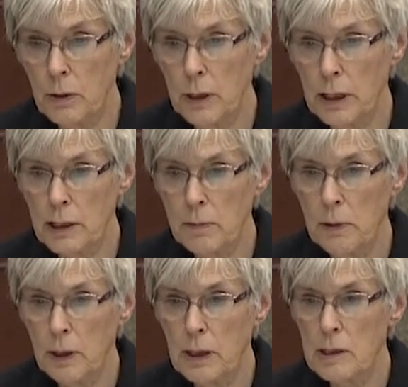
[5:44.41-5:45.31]
work
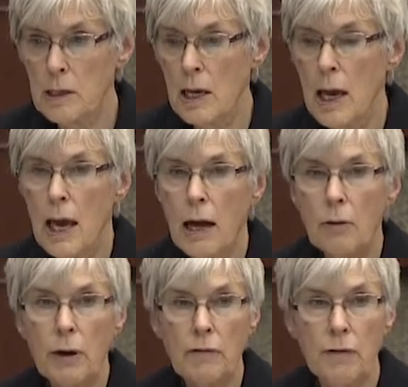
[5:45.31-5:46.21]
experience,
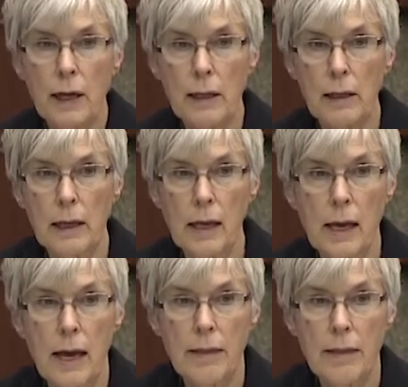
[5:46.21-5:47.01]
and quite frankly,